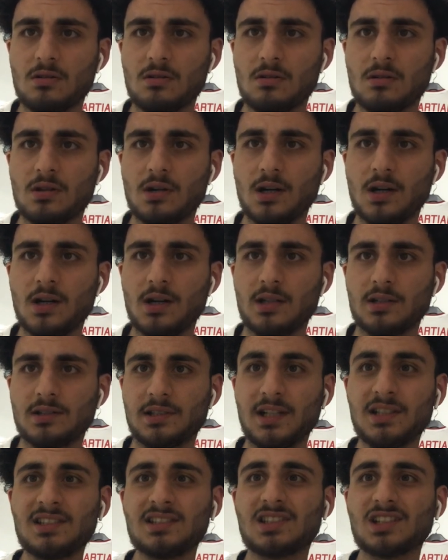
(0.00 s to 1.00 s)
Nice.
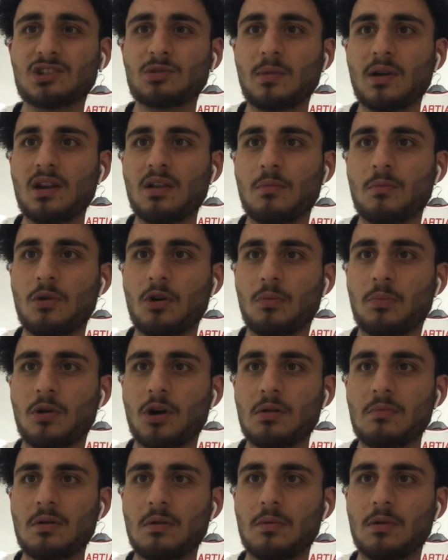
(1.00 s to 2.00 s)
It actually does remind me a bit of
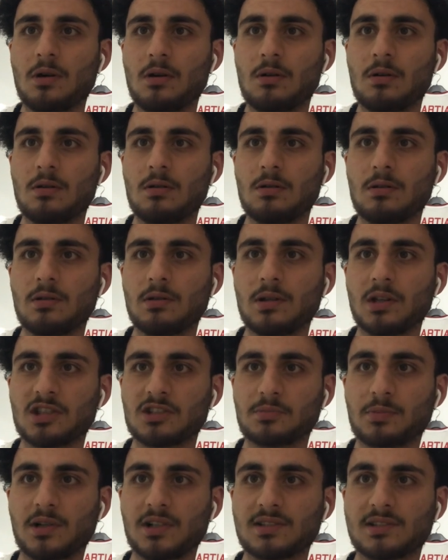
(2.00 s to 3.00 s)
Pogba, bro.
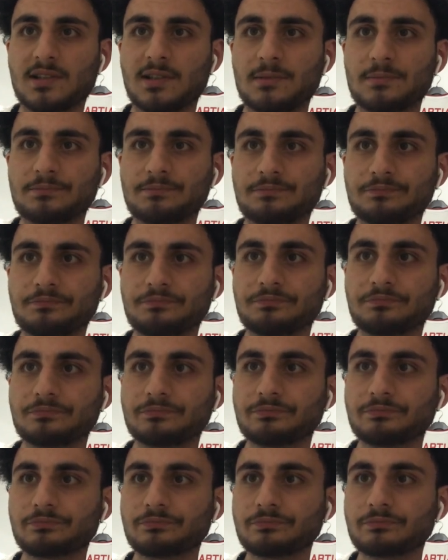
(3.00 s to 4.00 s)
Nice pass there.
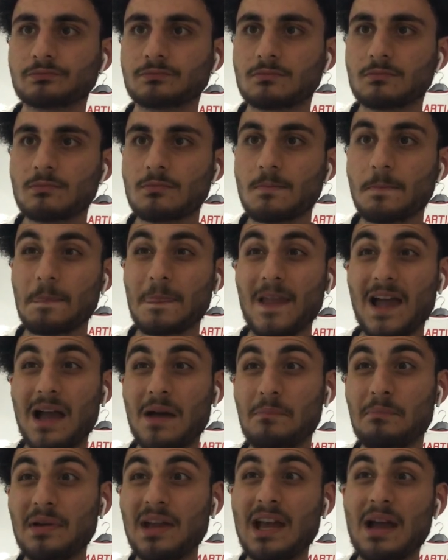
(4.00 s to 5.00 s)

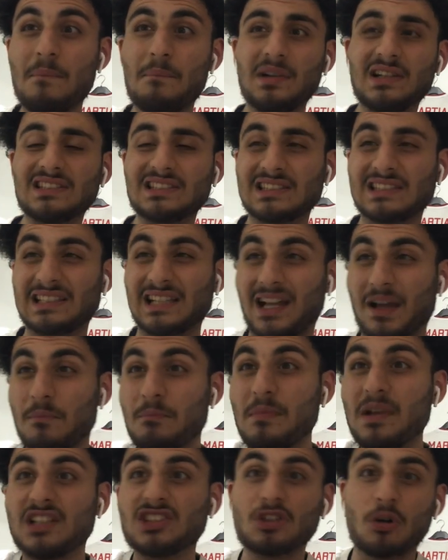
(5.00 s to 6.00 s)
A bit, a mix. It's like a
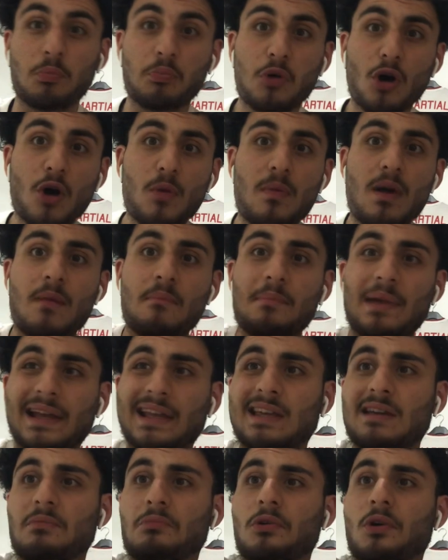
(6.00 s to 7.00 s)
mix of Pogba and
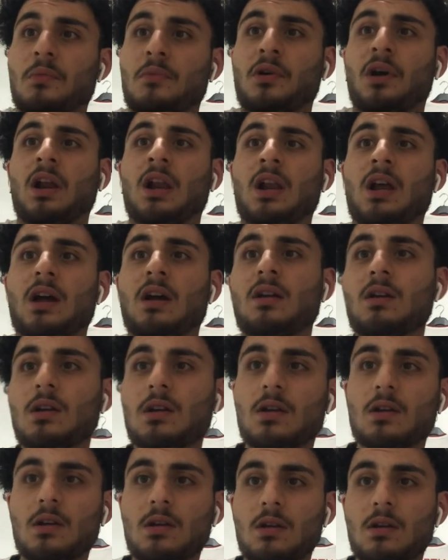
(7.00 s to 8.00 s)
Beckham, bro. I'm not going to lie.
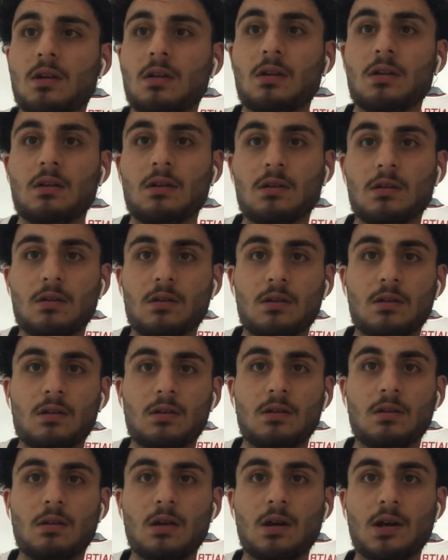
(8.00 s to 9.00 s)

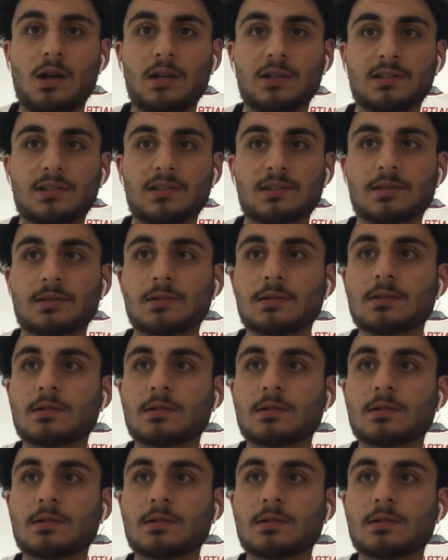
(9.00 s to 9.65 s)
Nice.